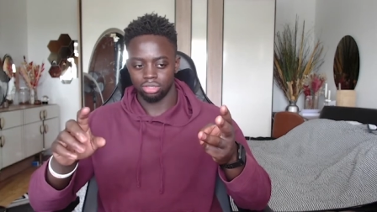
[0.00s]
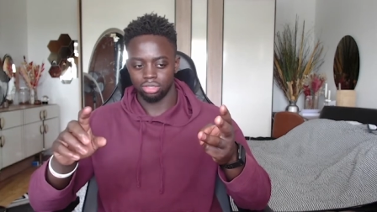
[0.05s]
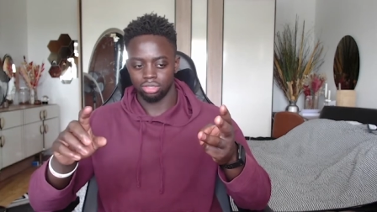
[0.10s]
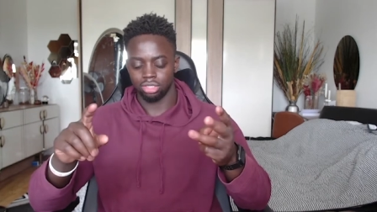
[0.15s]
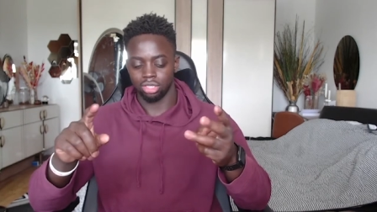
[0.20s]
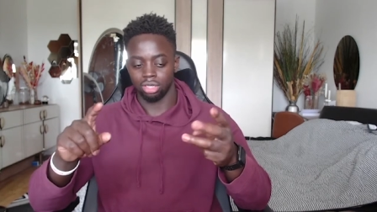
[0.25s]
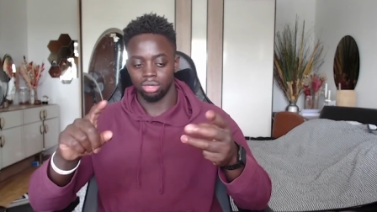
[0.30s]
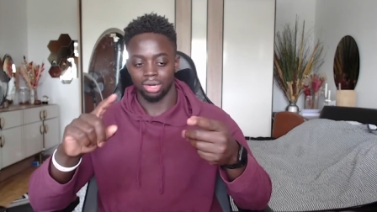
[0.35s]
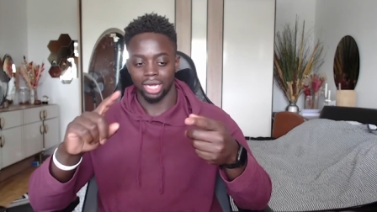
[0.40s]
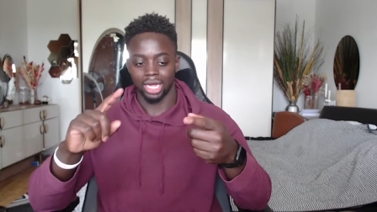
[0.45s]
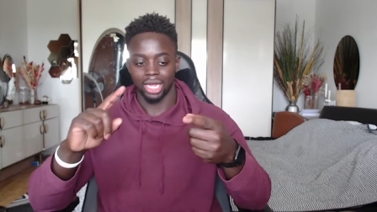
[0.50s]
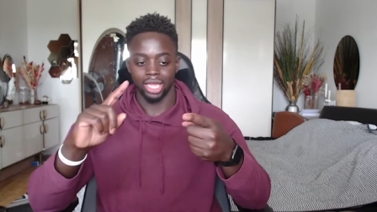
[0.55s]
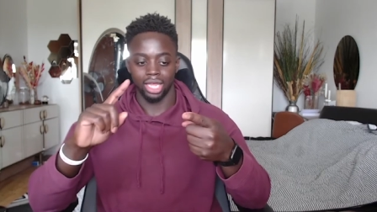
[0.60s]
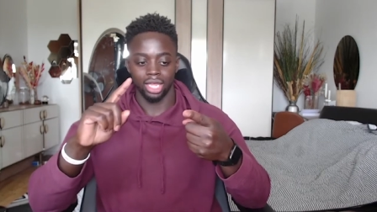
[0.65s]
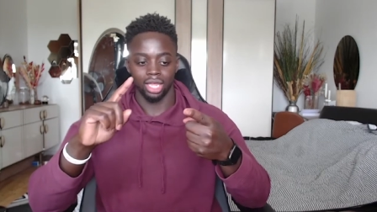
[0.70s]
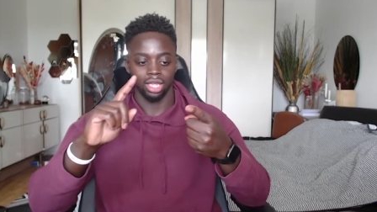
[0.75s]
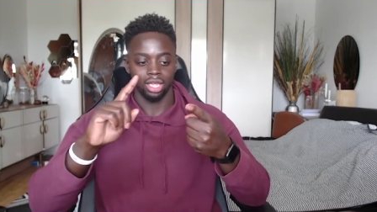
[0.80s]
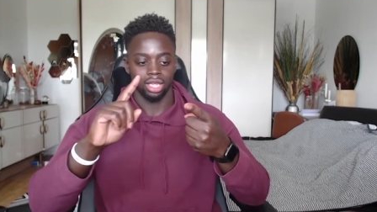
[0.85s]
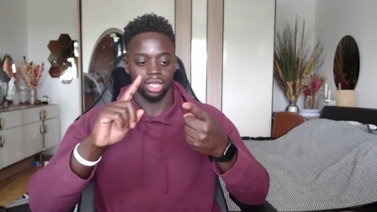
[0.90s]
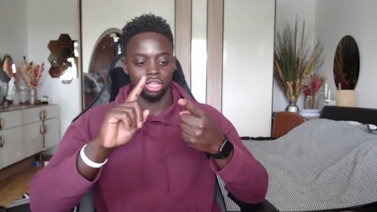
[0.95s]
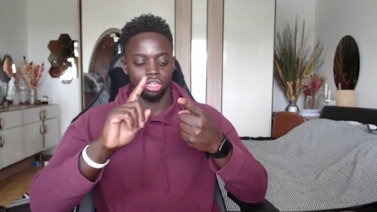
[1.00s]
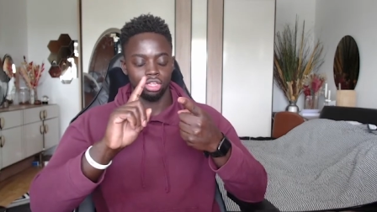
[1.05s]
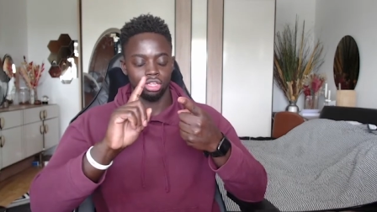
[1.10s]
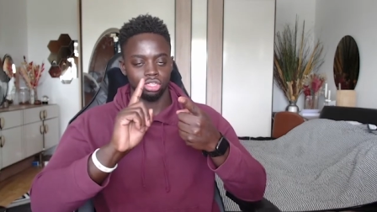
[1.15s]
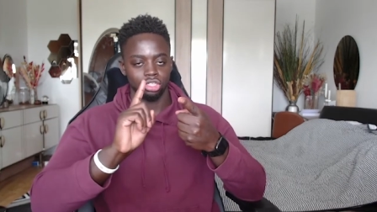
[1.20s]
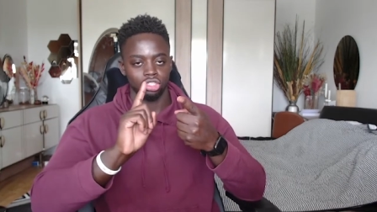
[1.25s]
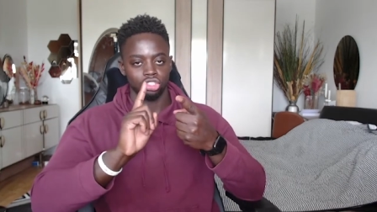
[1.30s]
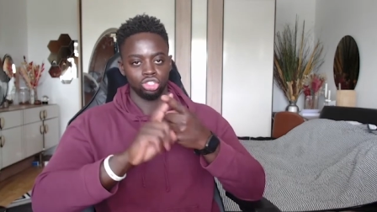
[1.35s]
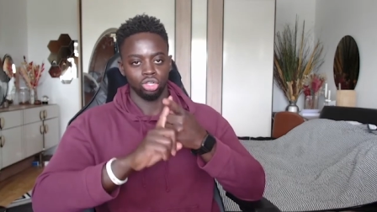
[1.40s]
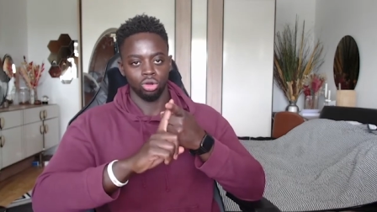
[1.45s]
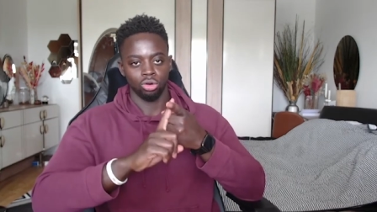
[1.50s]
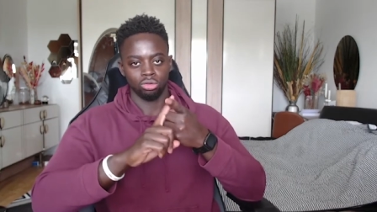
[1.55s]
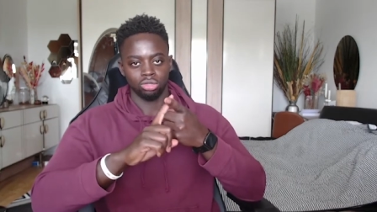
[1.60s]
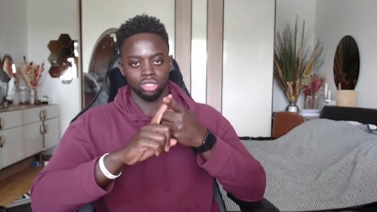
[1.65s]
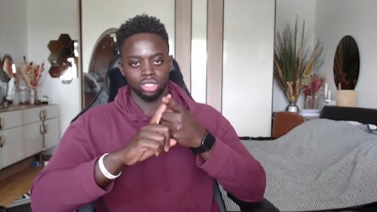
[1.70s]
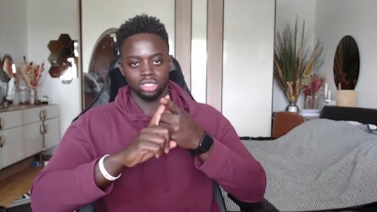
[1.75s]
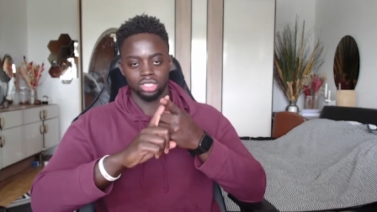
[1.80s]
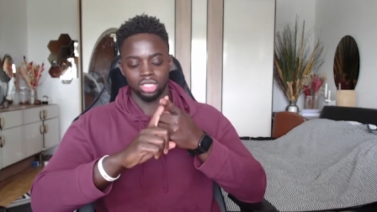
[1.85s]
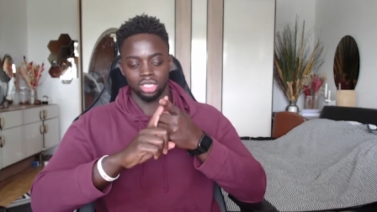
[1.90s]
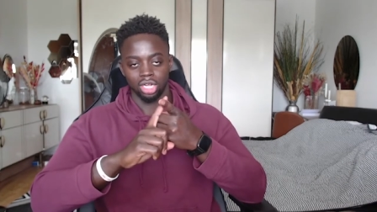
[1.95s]
So I hit
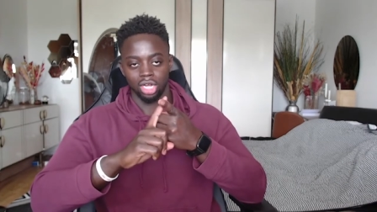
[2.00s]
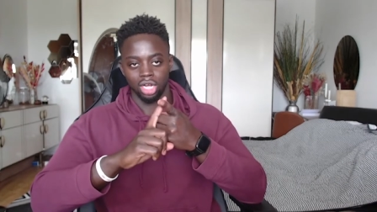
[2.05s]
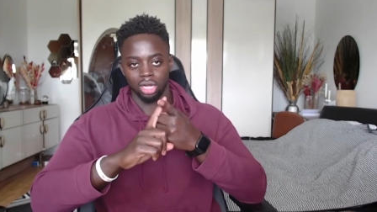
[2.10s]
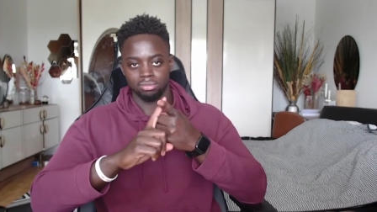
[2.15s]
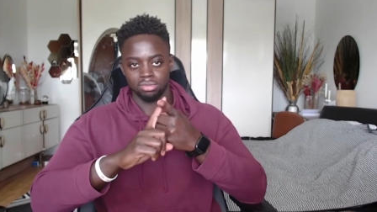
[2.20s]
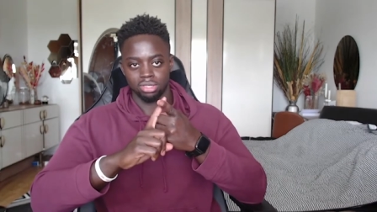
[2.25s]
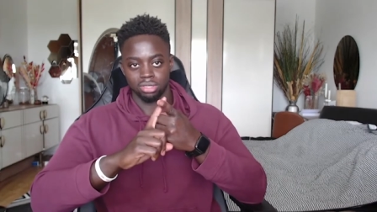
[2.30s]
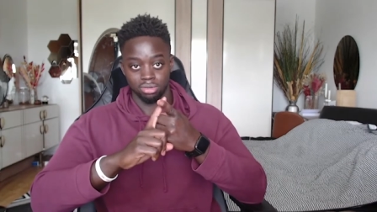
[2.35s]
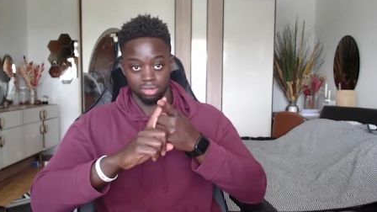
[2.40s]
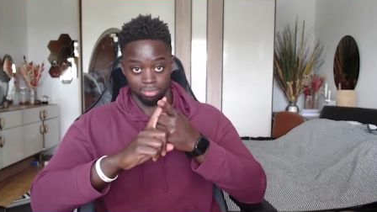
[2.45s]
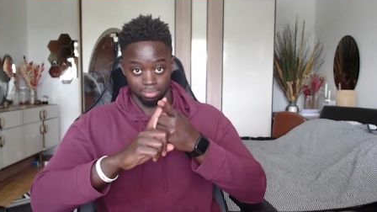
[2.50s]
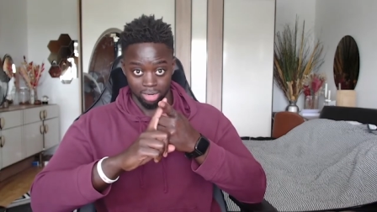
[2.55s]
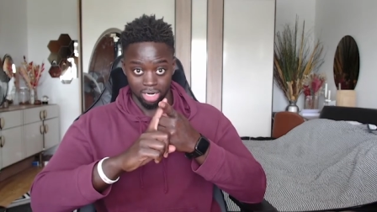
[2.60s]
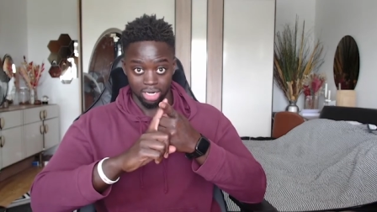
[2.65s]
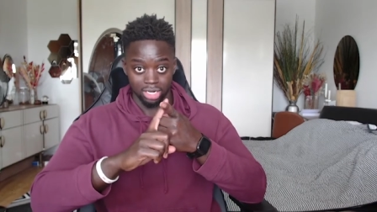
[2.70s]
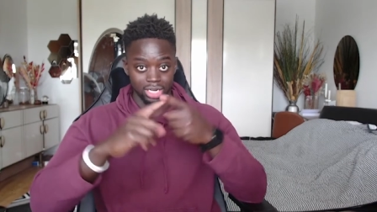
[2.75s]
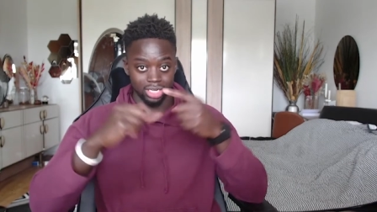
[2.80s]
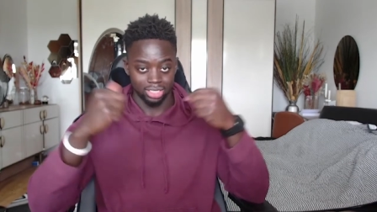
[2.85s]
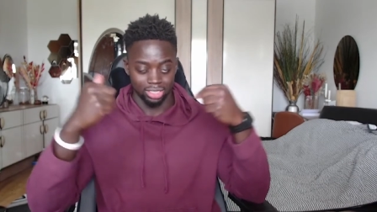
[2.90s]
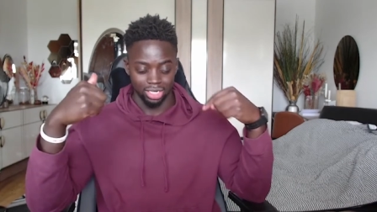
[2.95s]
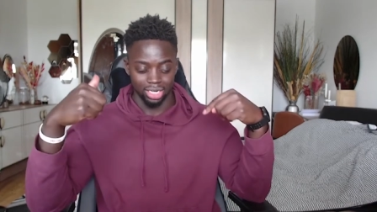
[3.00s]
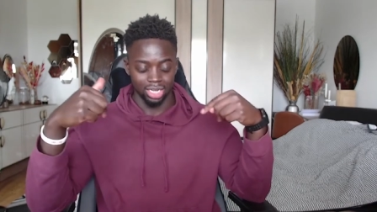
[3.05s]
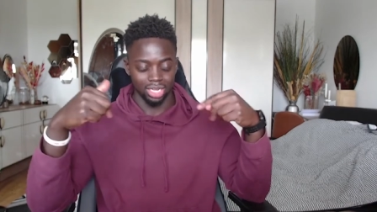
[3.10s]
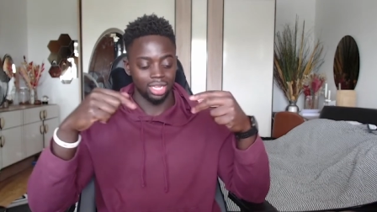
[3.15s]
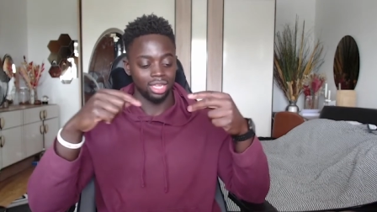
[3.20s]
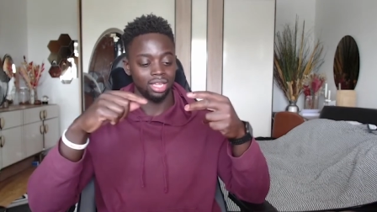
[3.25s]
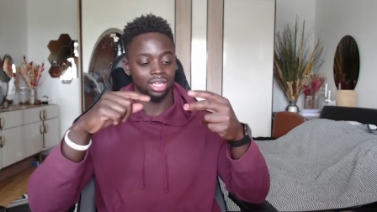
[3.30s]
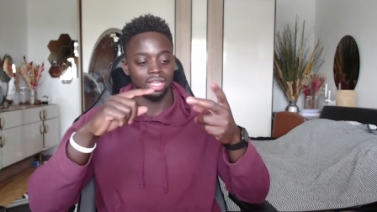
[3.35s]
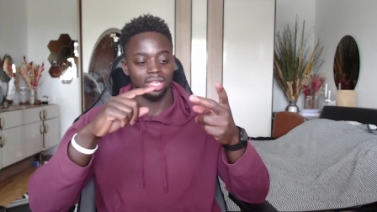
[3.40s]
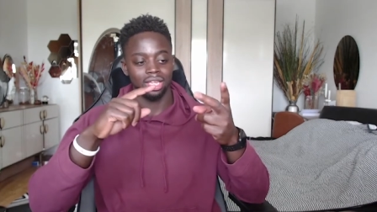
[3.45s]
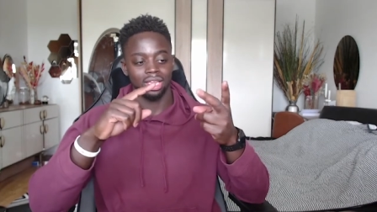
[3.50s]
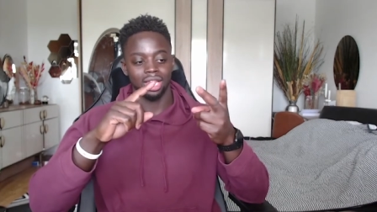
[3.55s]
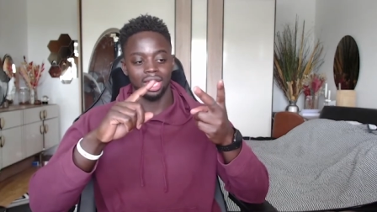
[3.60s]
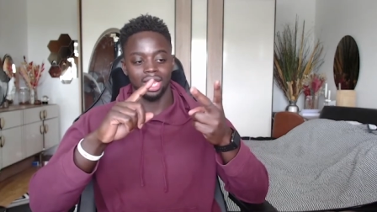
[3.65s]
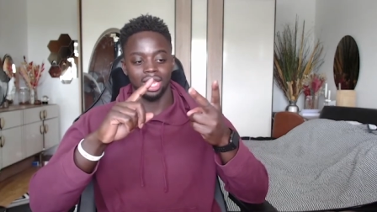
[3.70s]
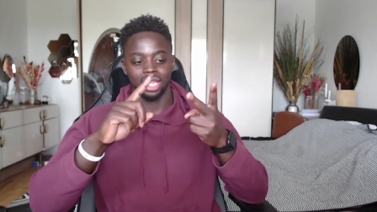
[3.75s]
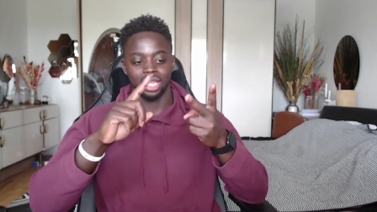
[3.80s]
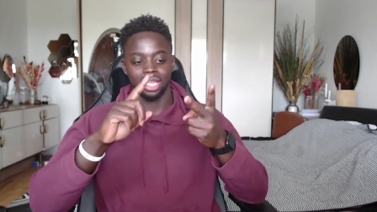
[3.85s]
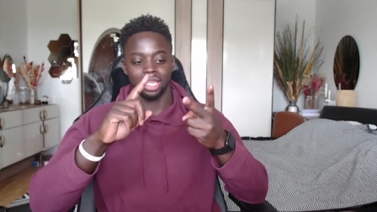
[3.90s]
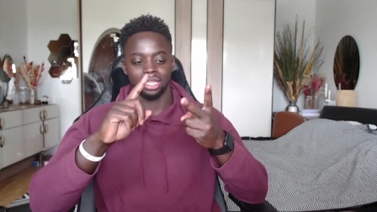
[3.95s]
shoulders and arms one day today.
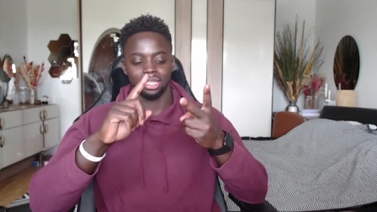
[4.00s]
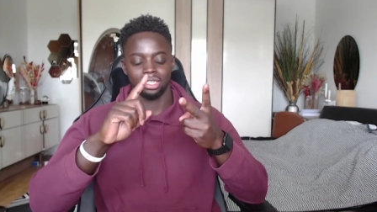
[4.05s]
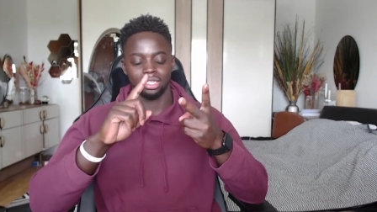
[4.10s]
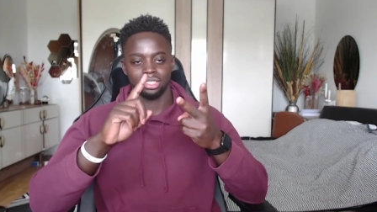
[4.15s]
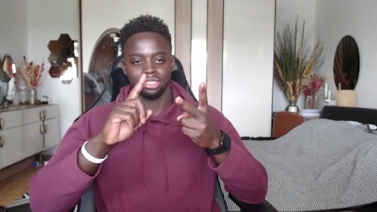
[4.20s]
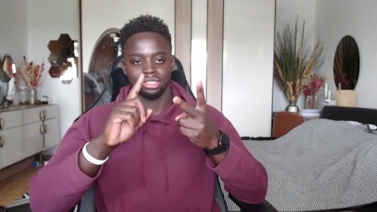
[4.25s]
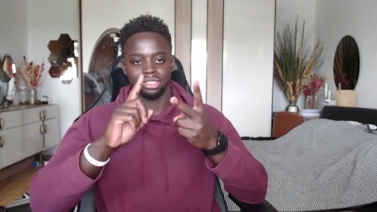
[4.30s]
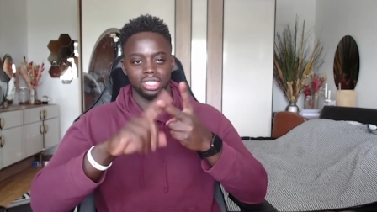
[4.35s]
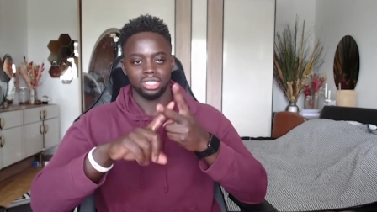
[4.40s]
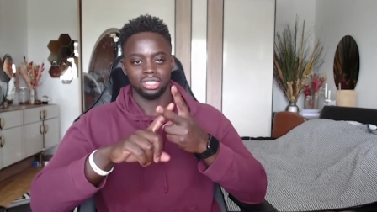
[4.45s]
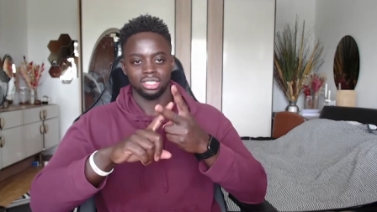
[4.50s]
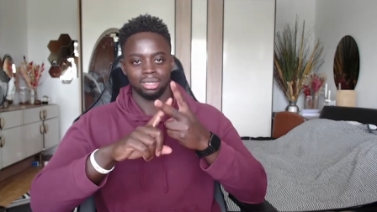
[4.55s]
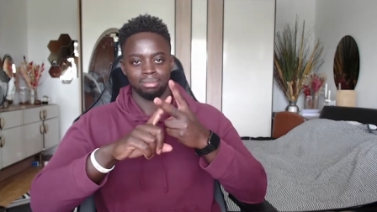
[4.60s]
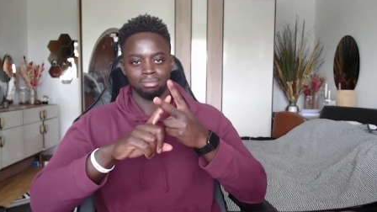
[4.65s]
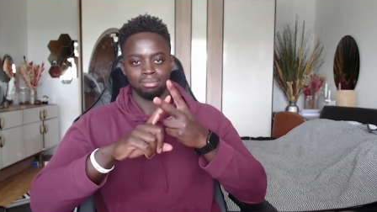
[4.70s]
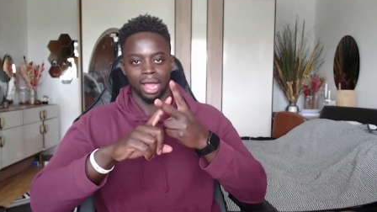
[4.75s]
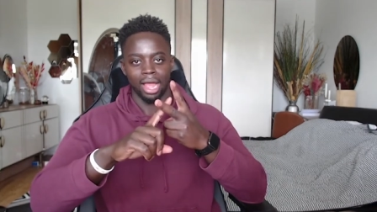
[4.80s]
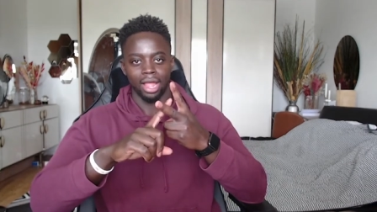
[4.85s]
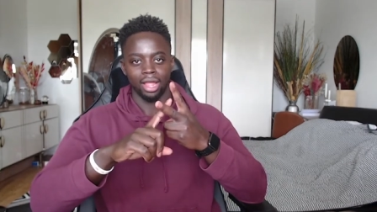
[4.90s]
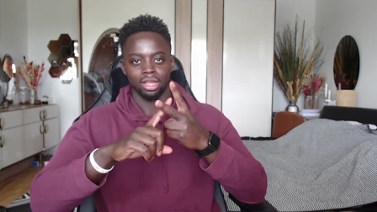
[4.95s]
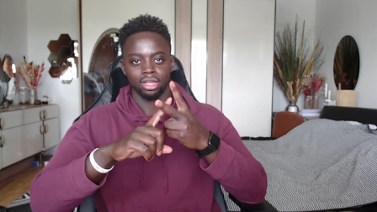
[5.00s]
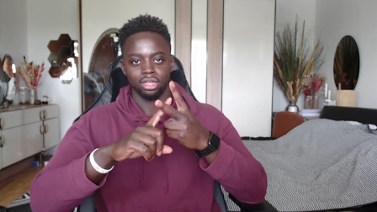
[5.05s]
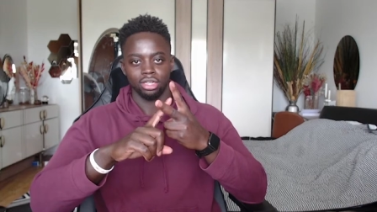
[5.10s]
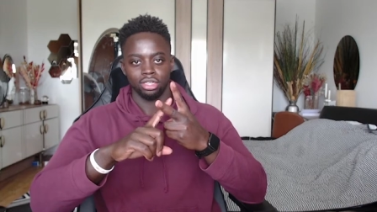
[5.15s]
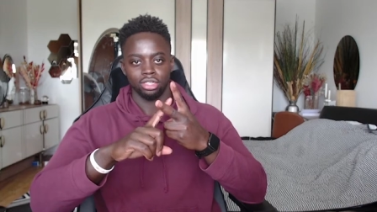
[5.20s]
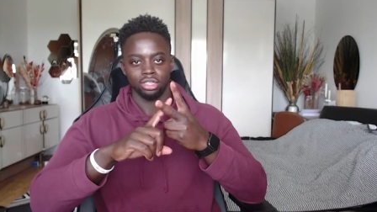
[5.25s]
Hit chest and back.